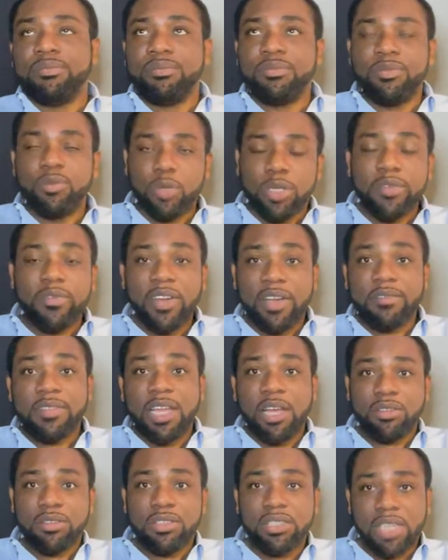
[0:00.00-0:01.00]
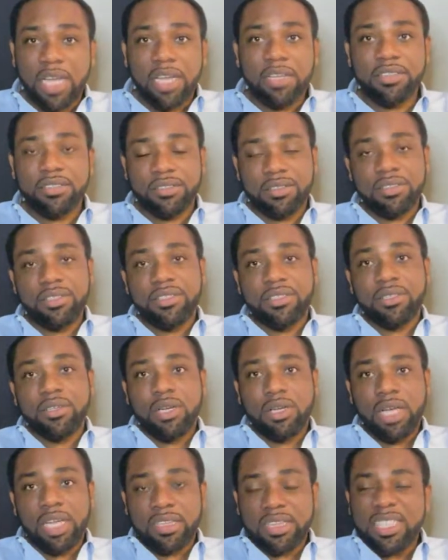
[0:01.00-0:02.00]
$25,000,
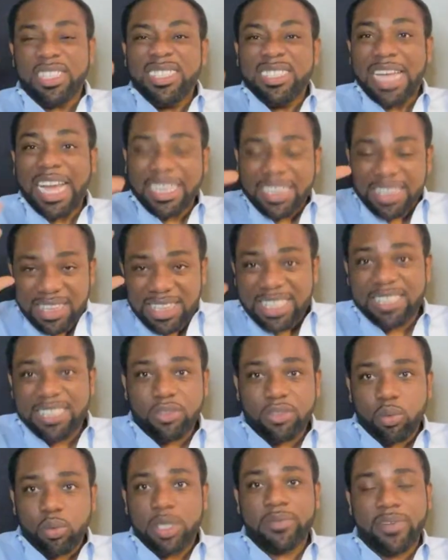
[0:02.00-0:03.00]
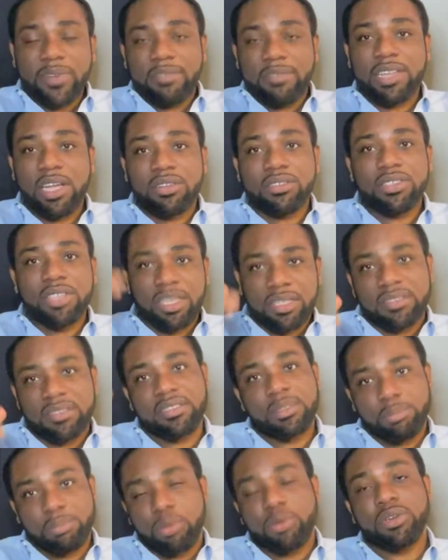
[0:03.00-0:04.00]
at least $25,000 in
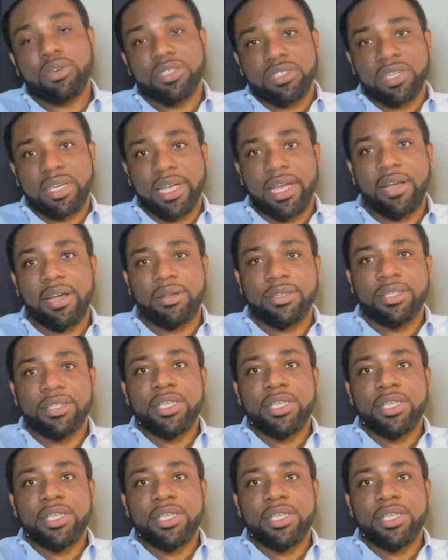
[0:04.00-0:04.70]
the brokerage account.